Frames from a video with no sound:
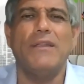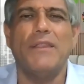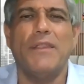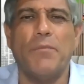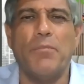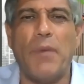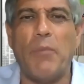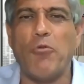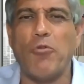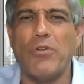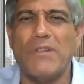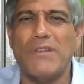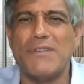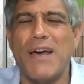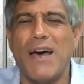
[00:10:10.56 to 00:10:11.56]
the memory
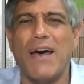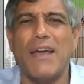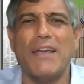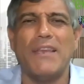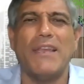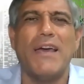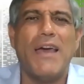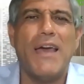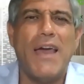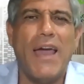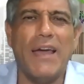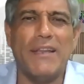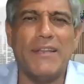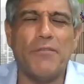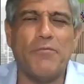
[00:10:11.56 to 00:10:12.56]
design,
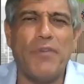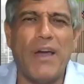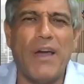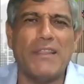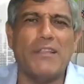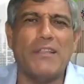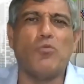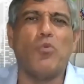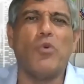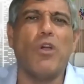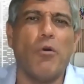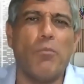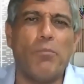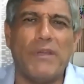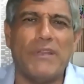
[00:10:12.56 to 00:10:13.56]
and the fact that we
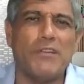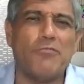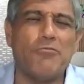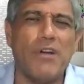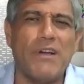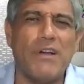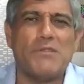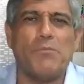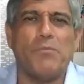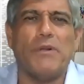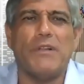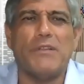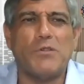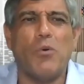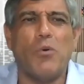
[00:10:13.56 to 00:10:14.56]
are bit addressable
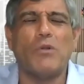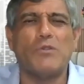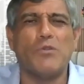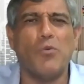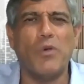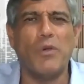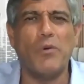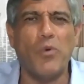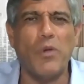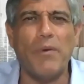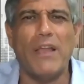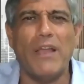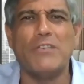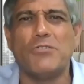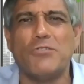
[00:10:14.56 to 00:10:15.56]
and so on. So we
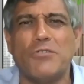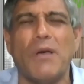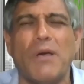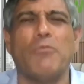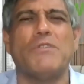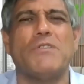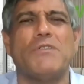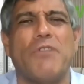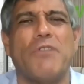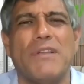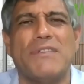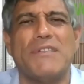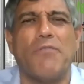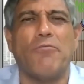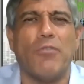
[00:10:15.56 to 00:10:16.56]
managed to
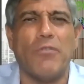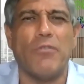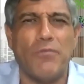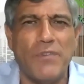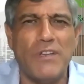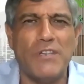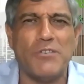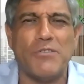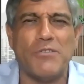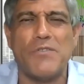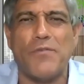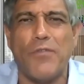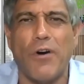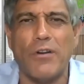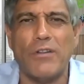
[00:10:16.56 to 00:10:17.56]
demonstrate several features
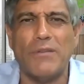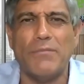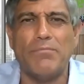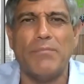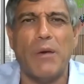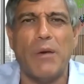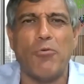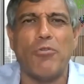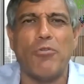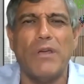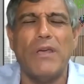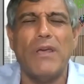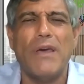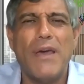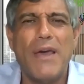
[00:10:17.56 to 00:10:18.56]
of our
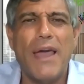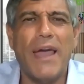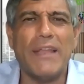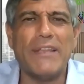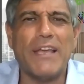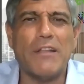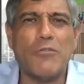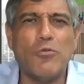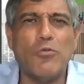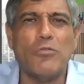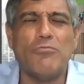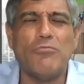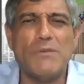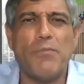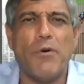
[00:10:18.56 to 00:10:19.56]
memory and get good
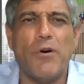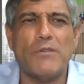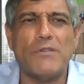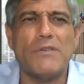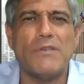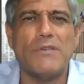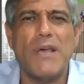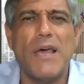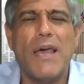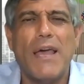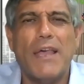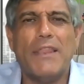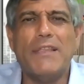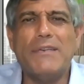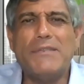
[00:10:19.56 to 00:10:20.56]
responses.
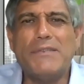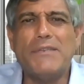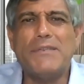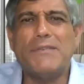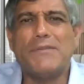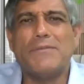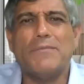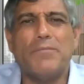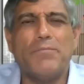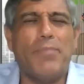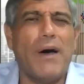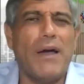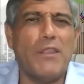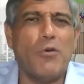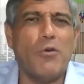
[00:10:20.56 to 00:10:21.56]
This is,
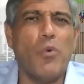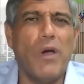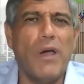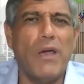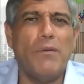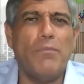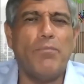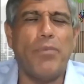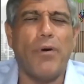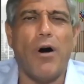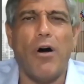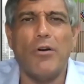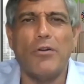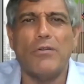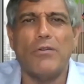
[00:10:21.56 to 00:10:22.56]
by the way,
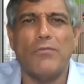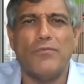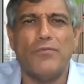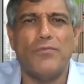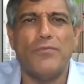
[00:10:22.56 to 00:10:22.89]
part of